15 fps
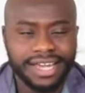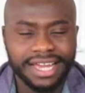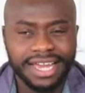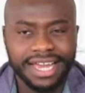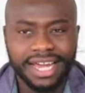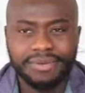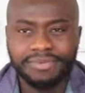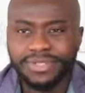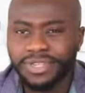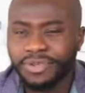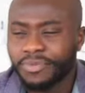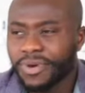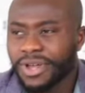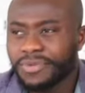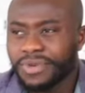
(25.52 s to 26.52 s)
it comes to the
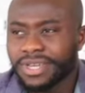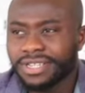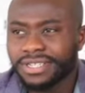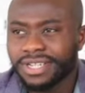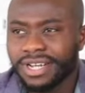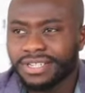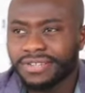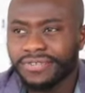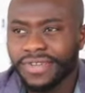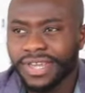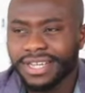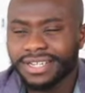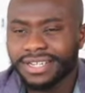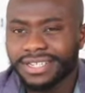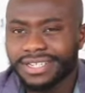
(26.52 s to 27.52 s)
point where you start to
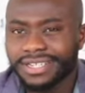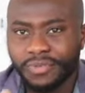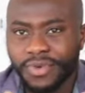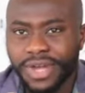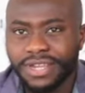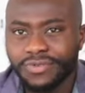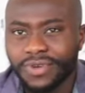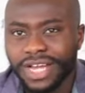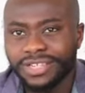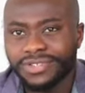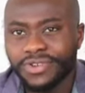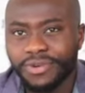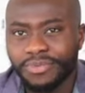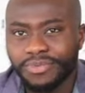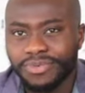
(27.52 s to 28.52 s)
think, when do I
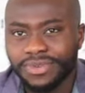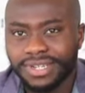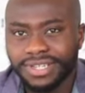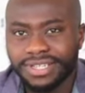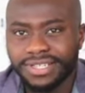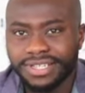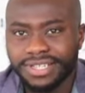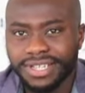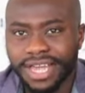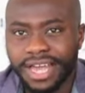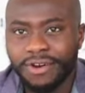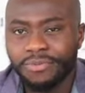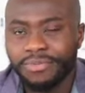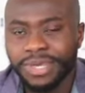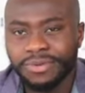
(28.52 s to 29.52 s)
stop to
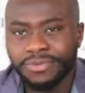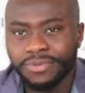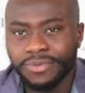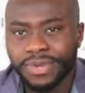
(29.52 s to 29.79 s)
help people?